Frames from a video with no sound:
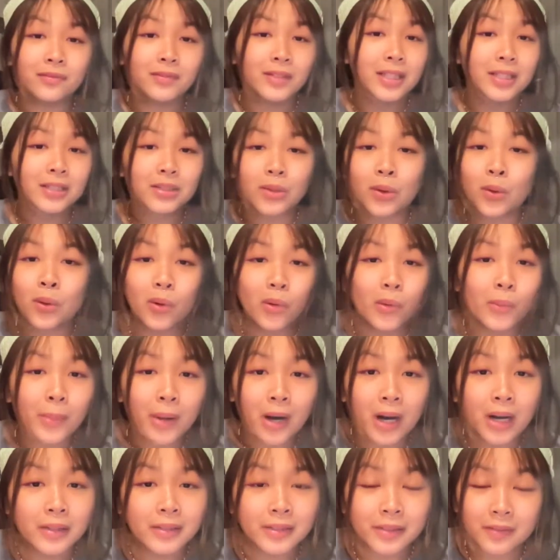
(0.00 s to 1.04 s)
this whole
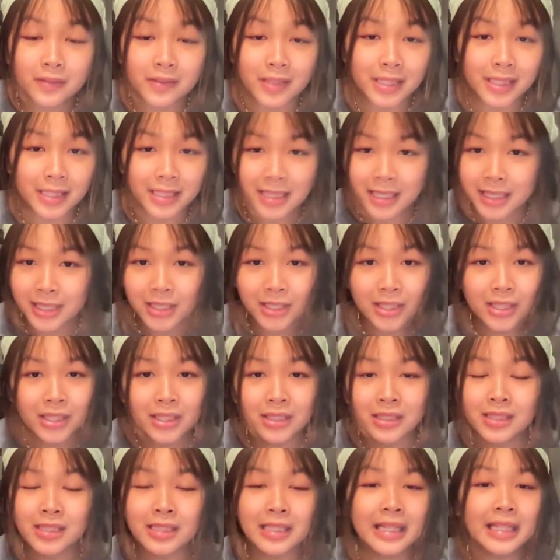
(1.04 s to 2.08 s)
box of
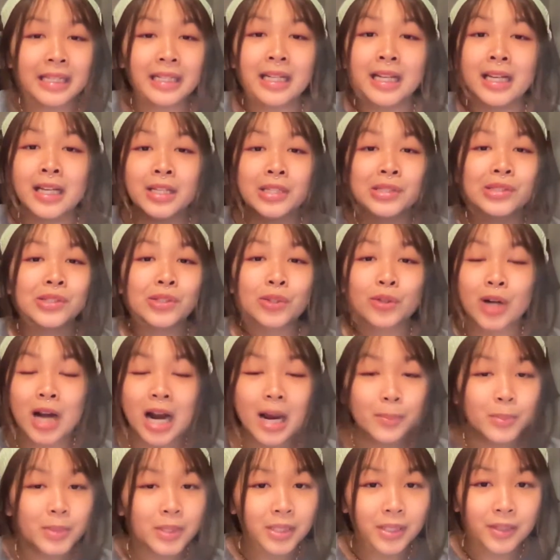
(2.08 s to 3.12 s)
stickers and
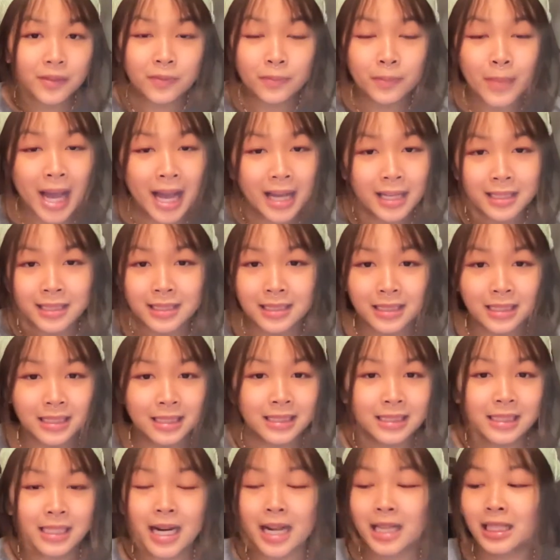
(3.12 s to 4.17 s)
scraps of
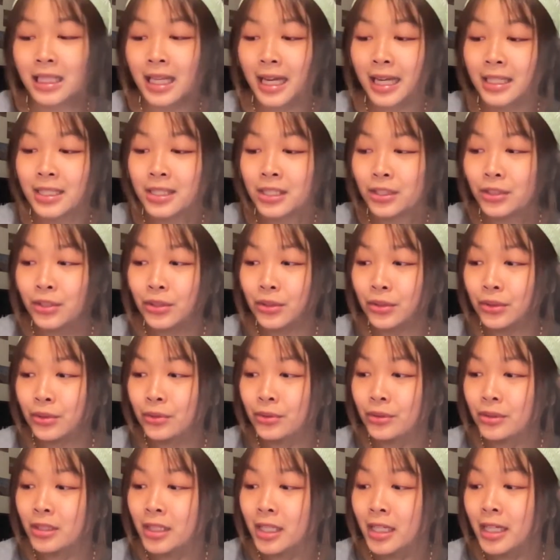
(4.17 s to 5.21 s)
magazines that I like to
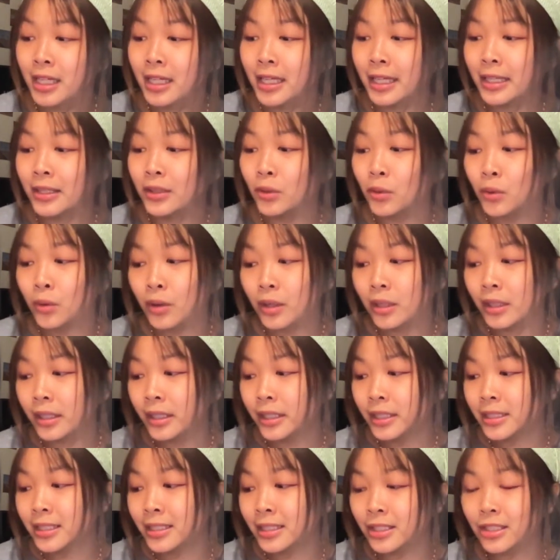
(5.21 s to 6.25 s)
use in order
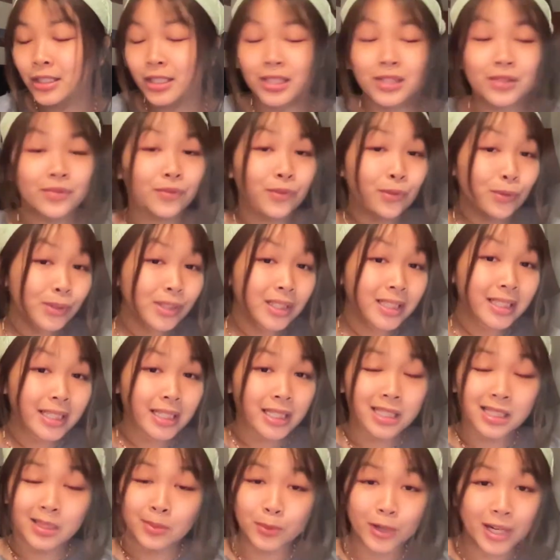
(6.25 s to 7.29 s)
to just fully
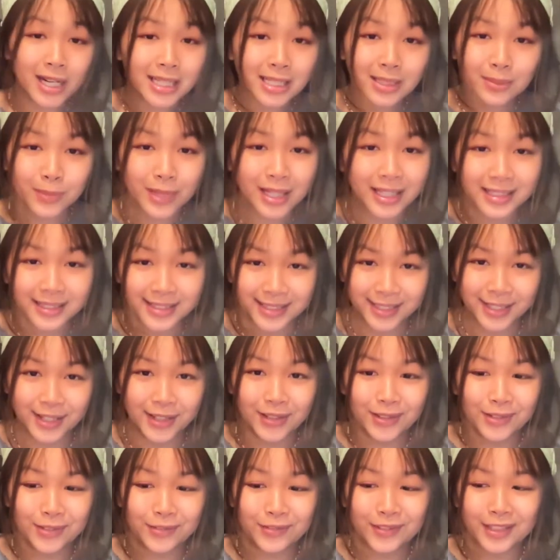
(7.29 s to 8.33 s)
express
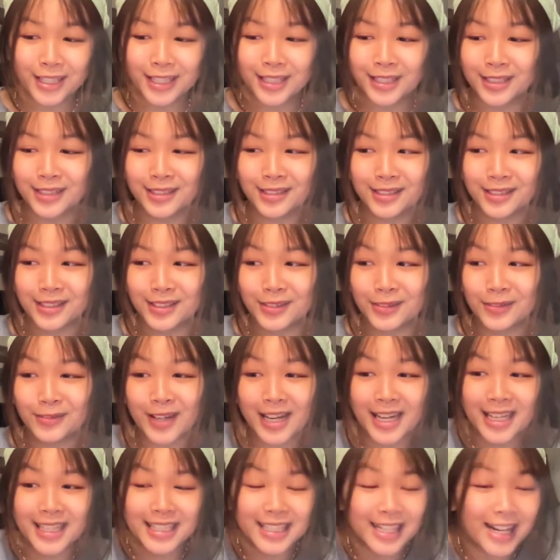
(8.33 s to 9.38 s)
myself in a
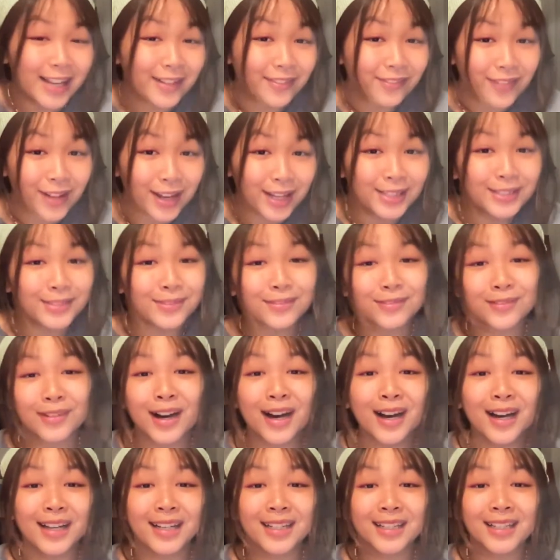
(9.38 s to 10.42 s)
way that I find
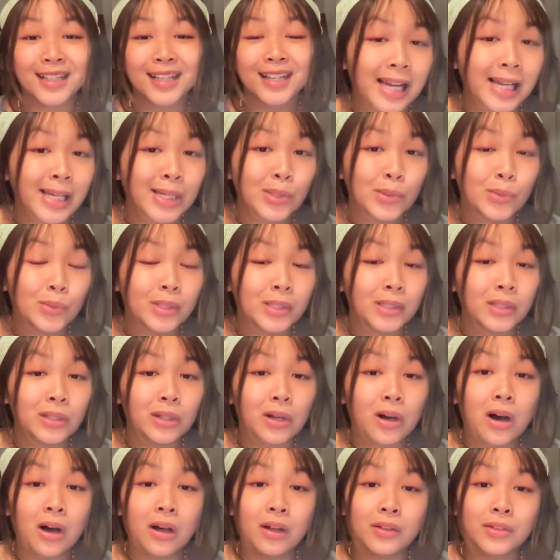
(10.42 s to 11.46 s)
fun. I will
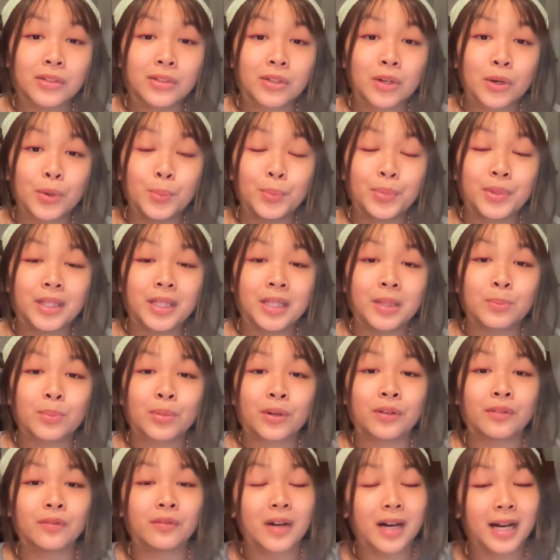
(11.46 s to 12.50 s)
also be
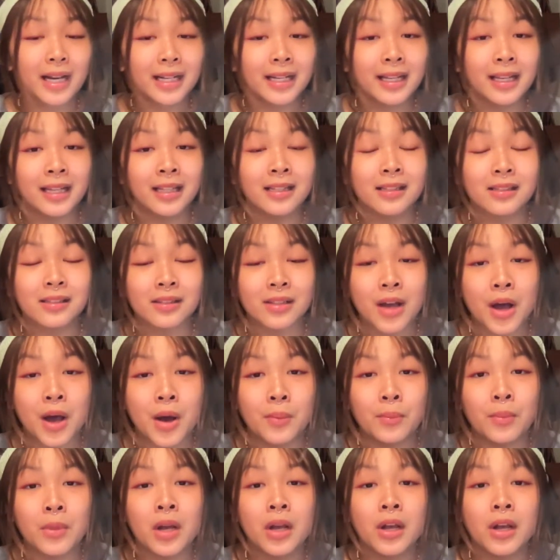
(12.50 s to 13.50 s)
providing some